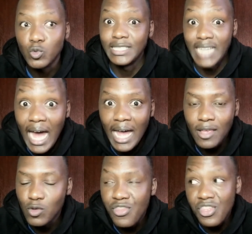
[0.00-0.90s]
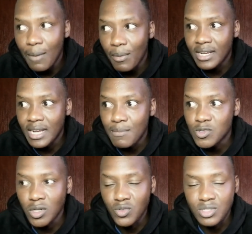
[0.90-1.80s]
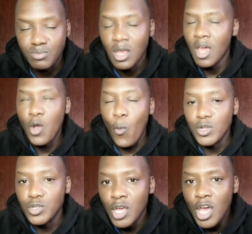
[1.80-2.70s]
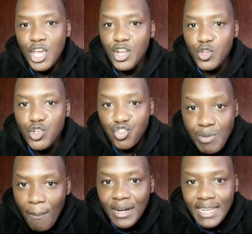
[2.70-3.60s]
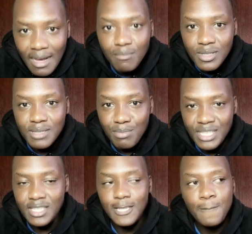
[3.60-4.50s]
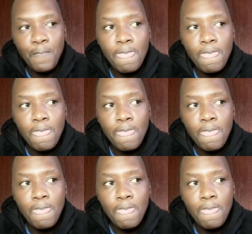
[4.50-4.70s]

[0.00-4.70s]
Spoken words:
You think about numbers you dream about numbers, basically.